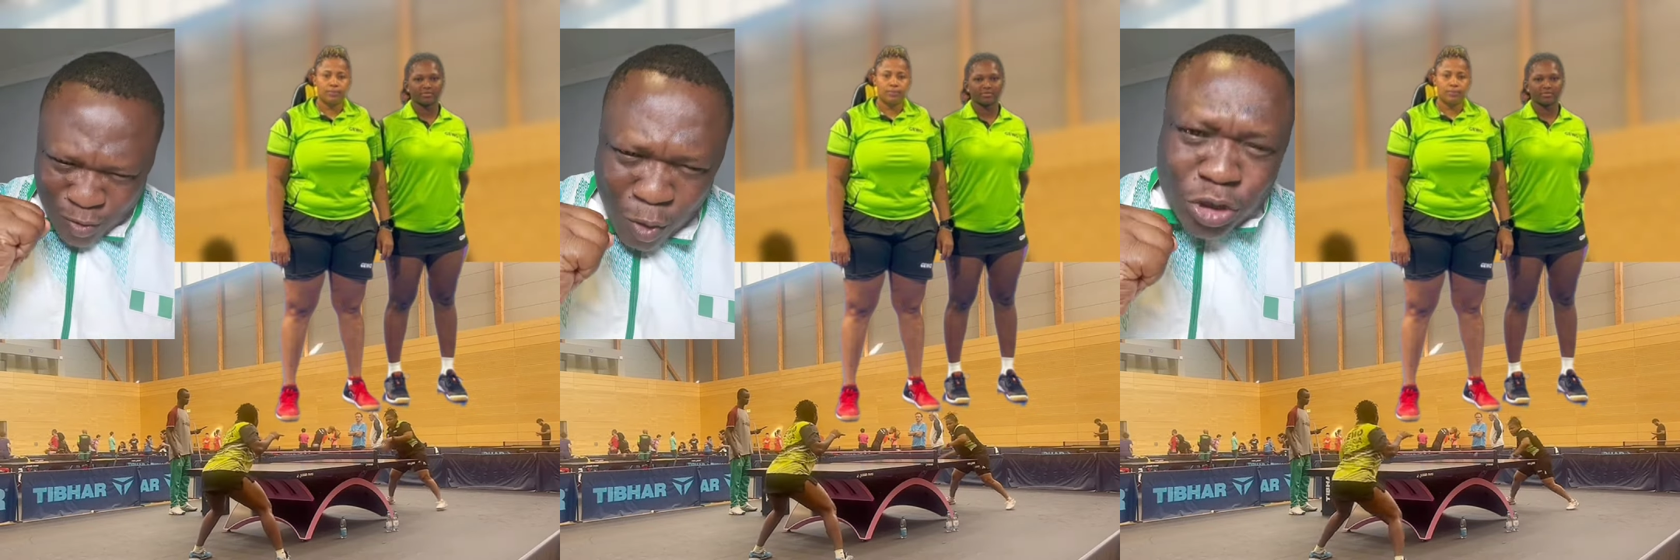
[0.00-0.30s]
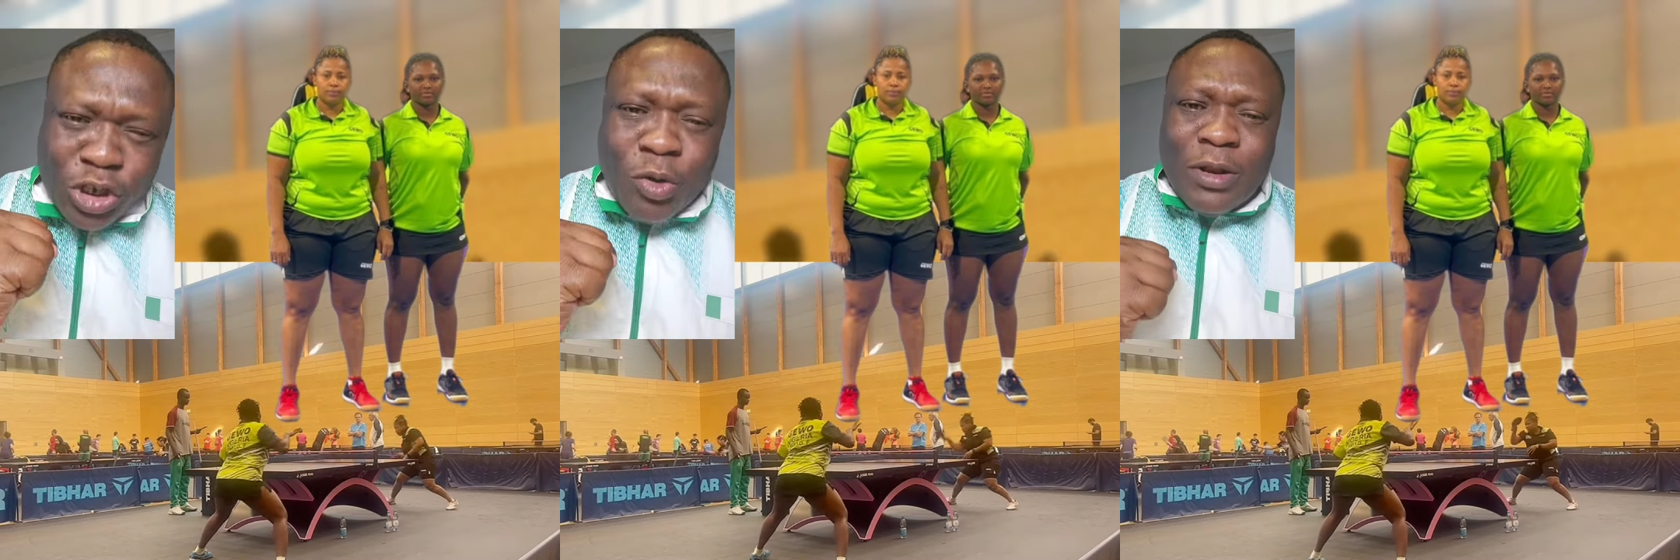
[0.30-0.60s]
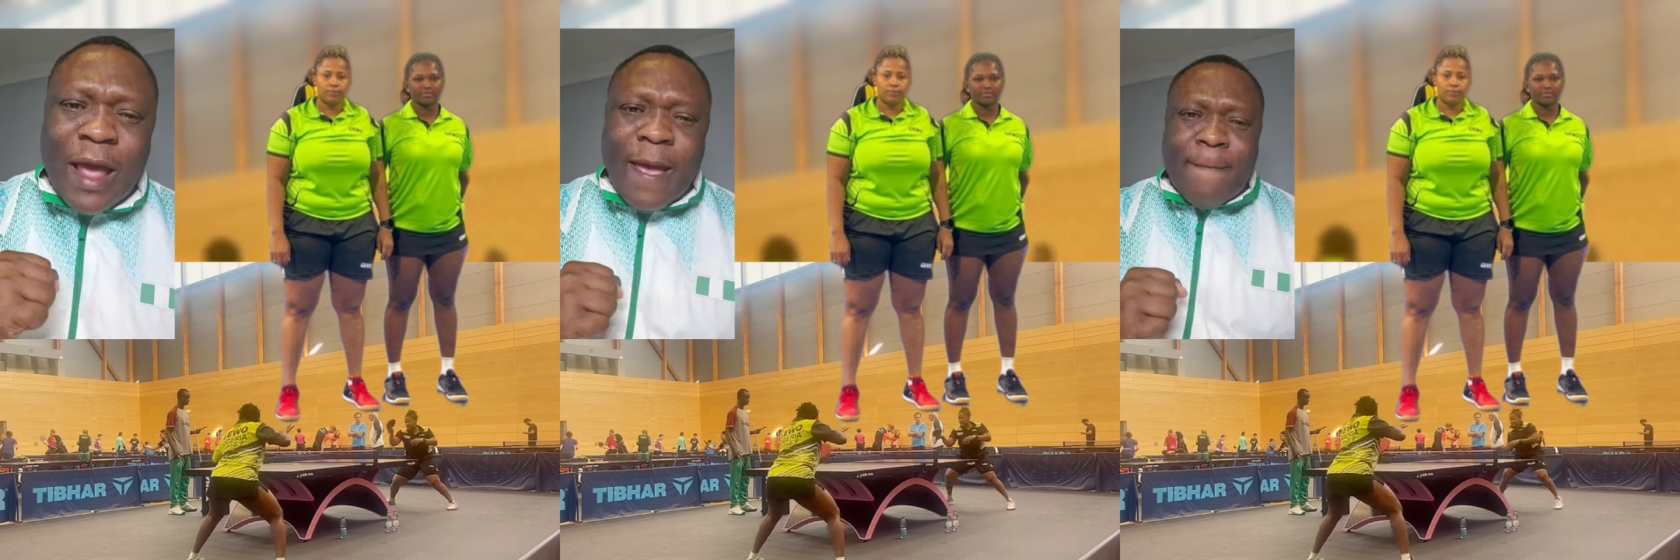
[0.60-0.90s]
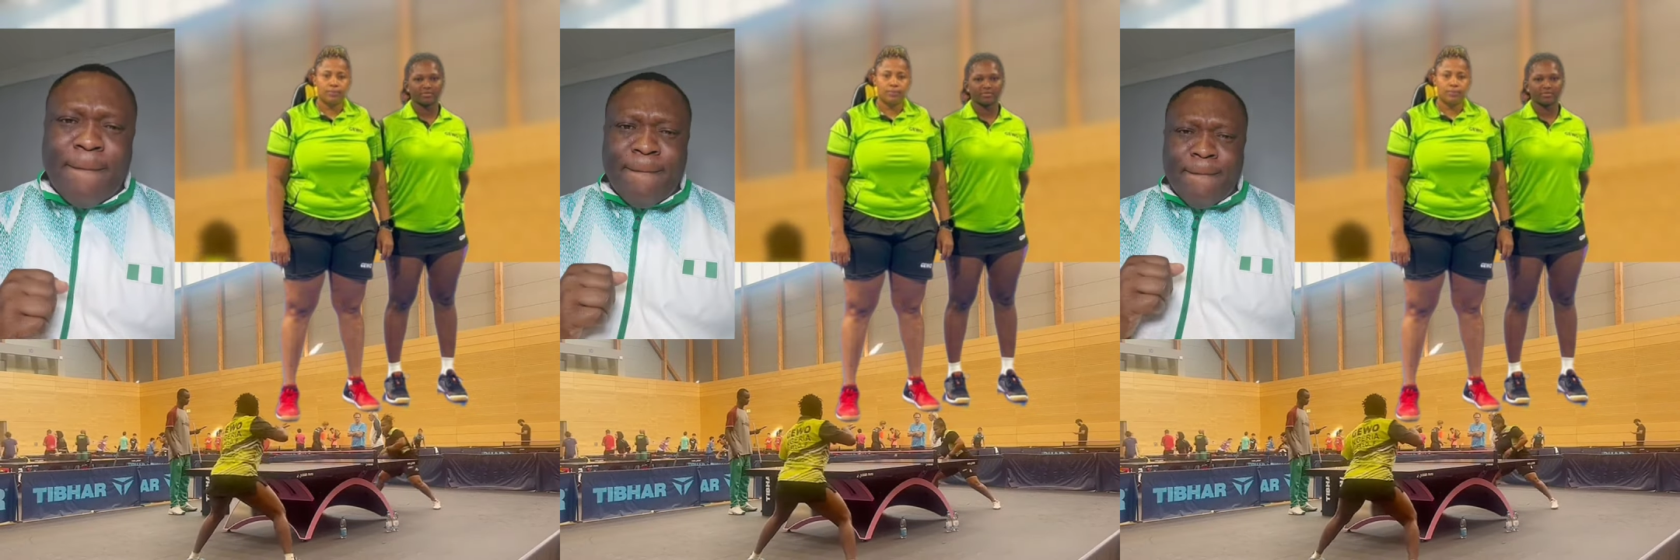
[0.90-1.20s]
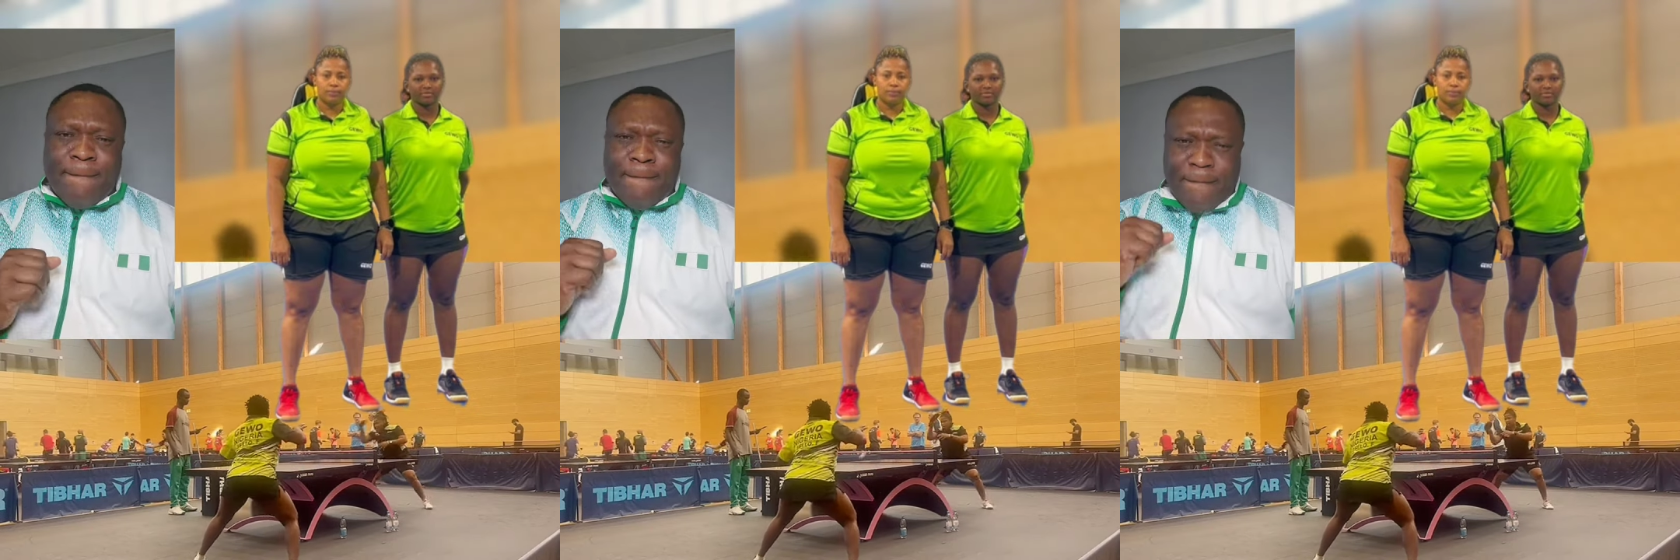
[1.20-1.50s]
Go show them.
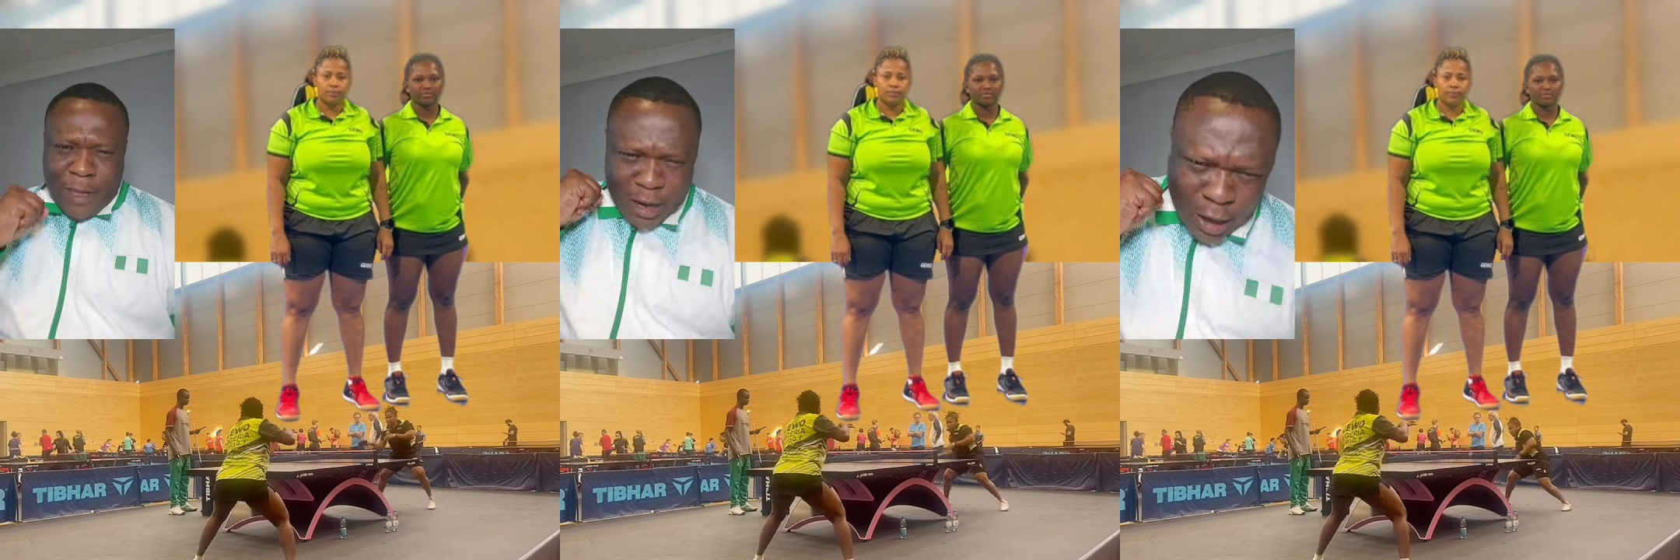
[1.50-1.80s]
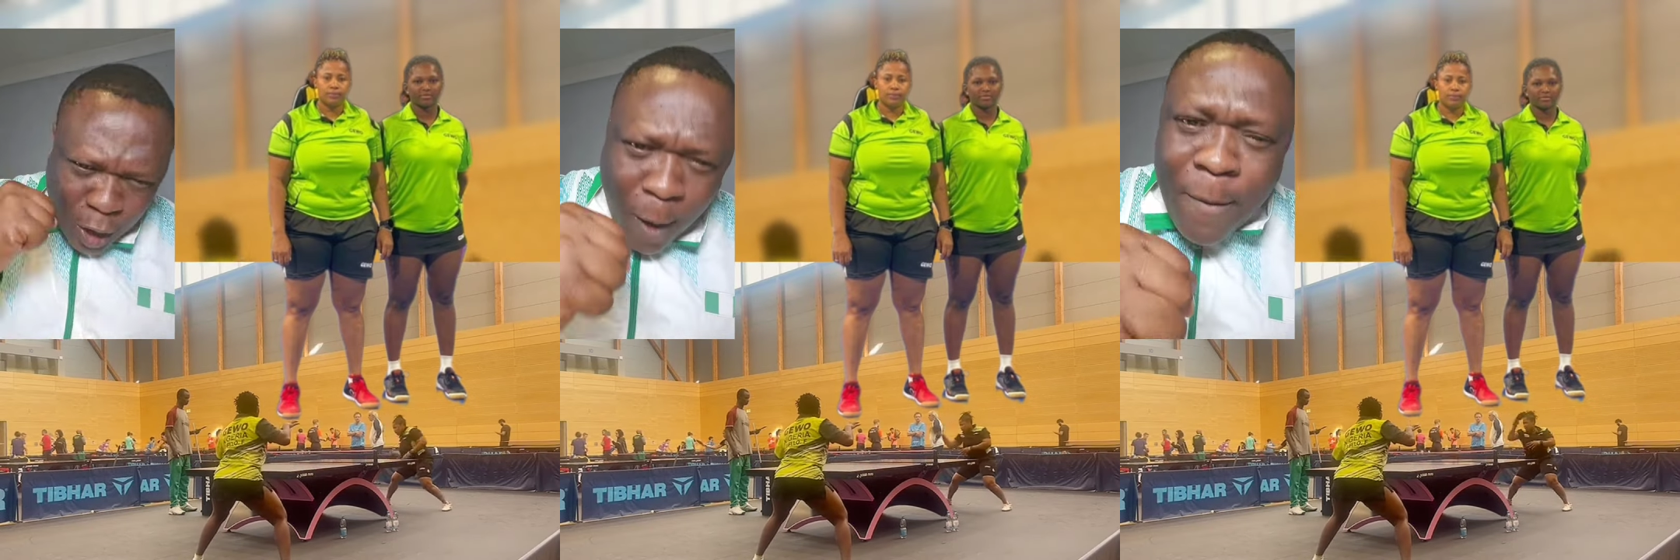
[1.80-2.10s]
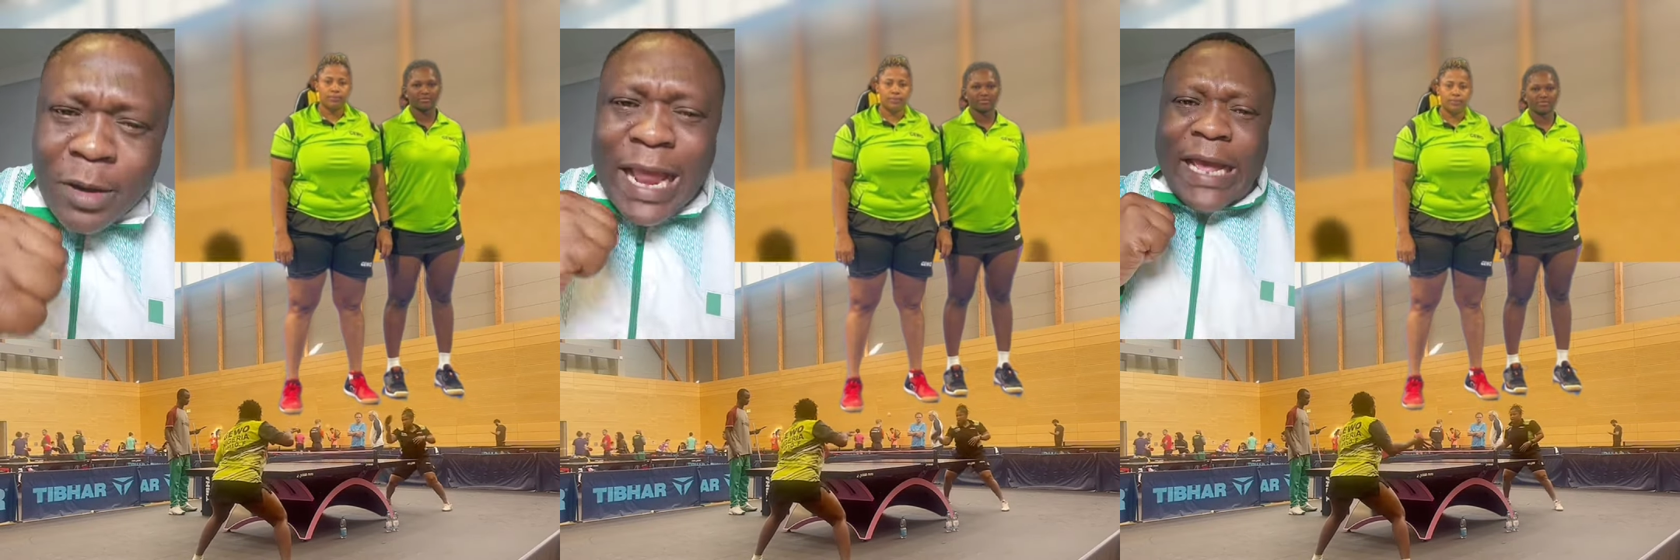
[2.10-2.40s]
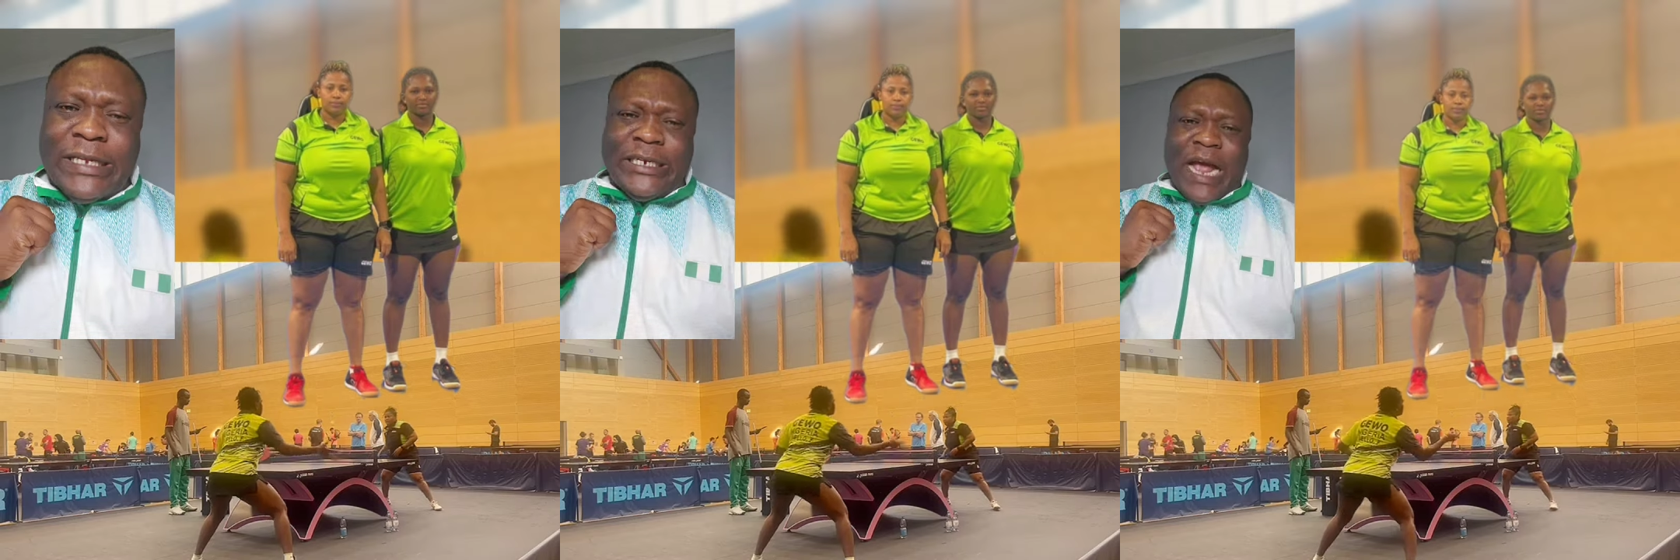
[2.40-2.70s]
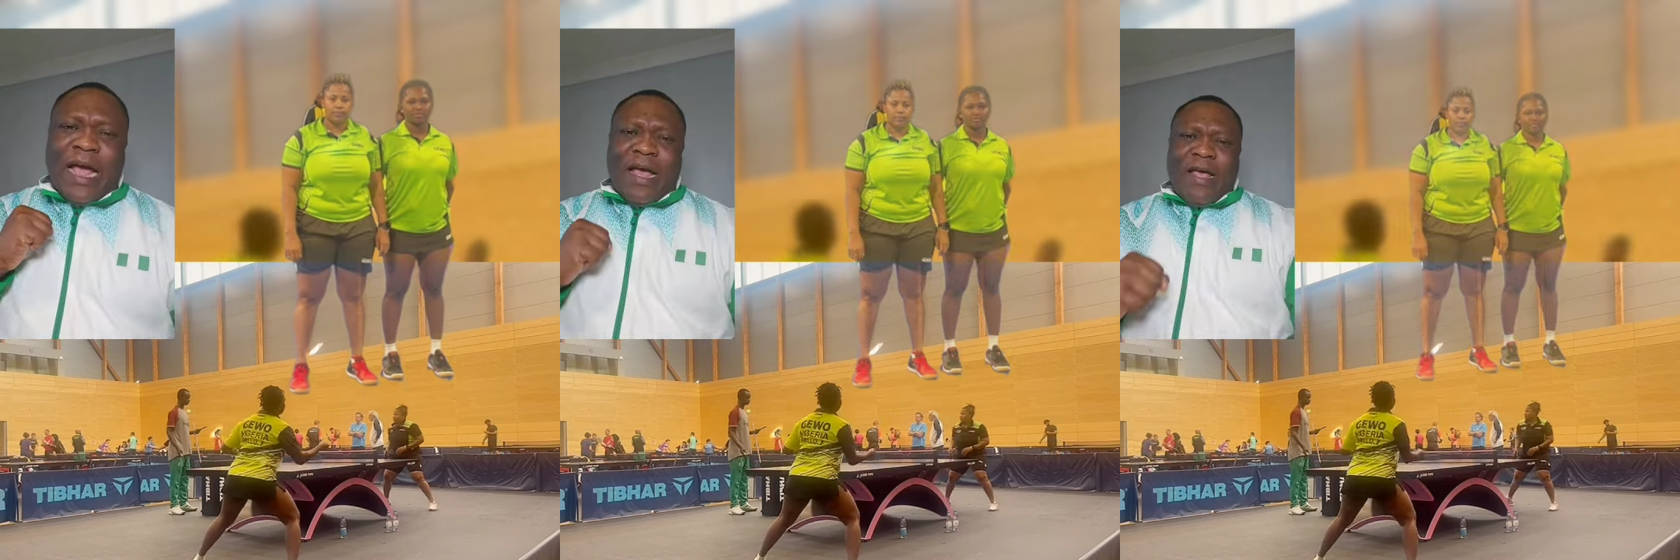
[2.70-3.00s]
Come on,
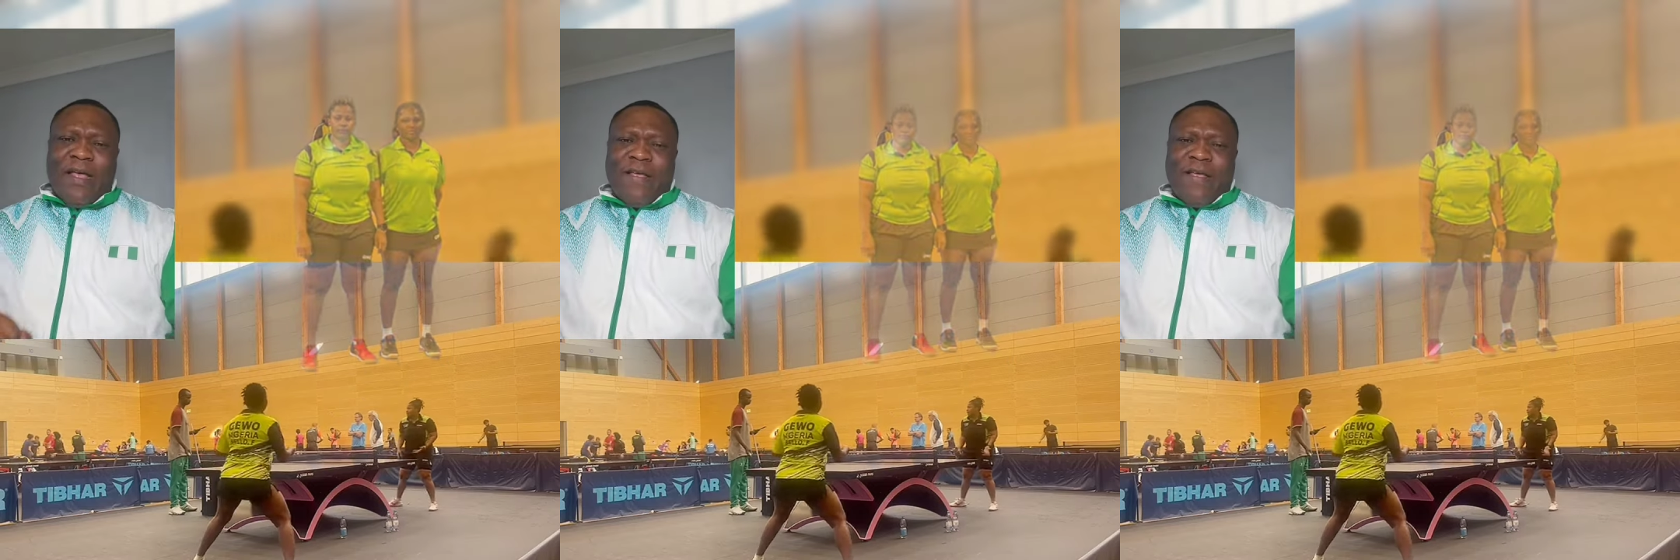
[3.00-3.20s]
Naija.